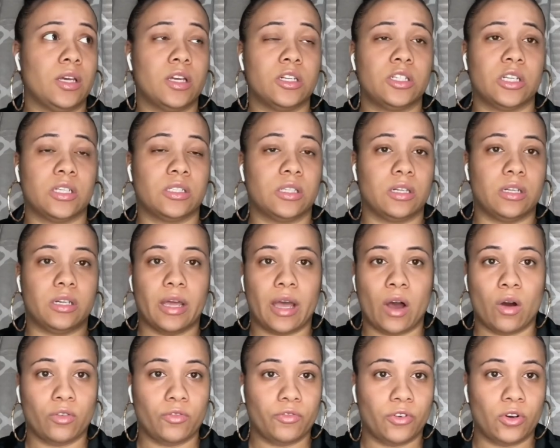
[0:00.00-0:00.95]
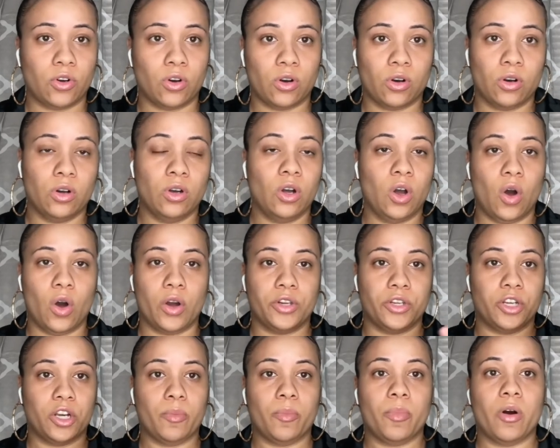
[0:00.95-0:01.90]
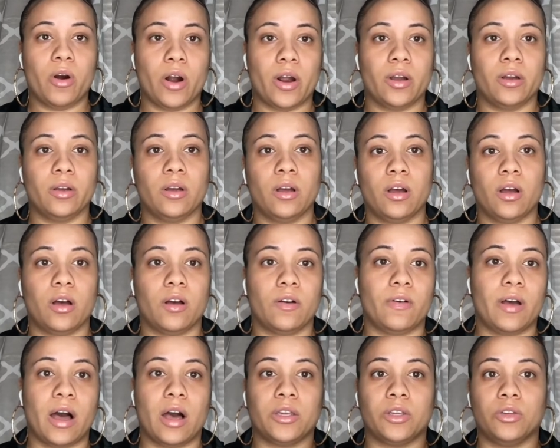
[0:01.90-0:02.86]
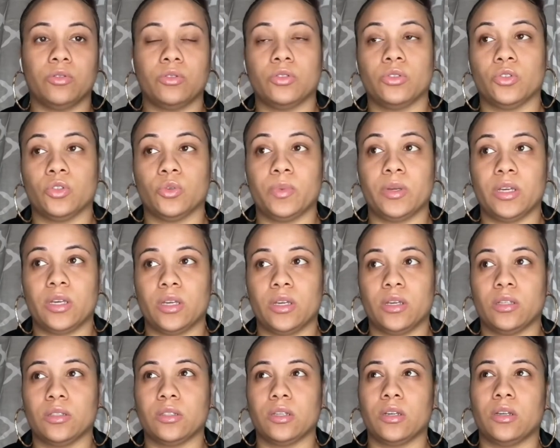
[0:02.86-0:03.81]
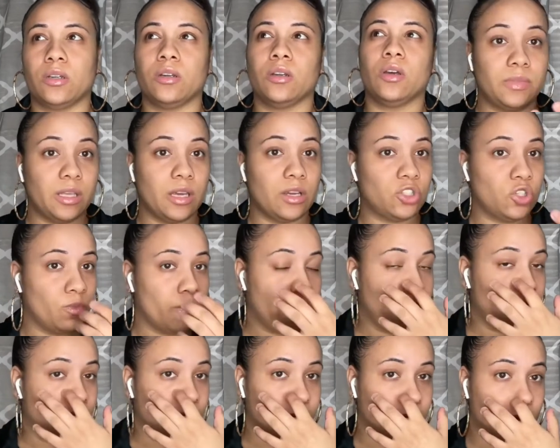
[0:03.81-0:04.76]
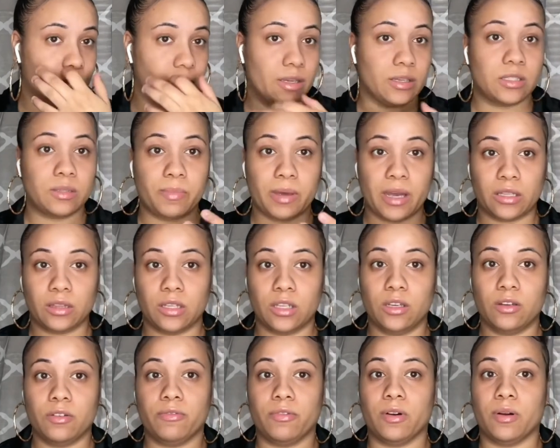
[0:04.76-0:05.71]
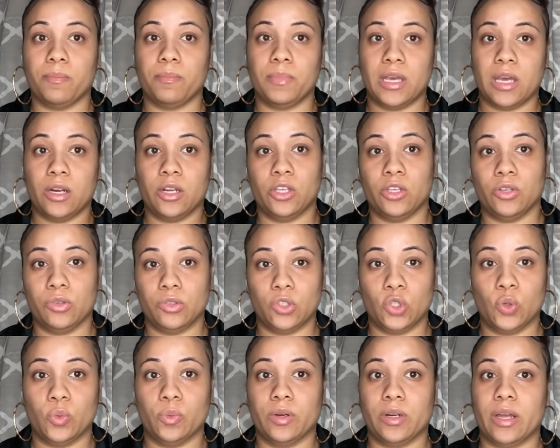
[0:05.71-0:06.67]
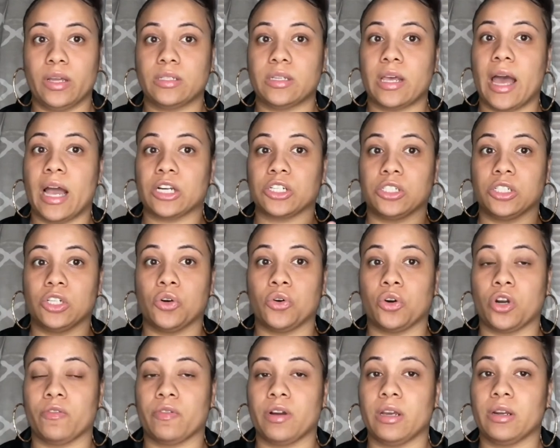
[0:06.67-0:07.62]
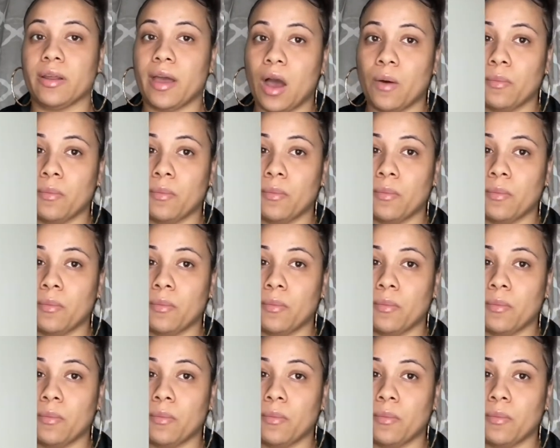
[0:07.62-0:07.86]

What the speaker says: just a downfall on your part of how YouTube is, and things you might have not expected from being a YouTuber that's actually going on right now.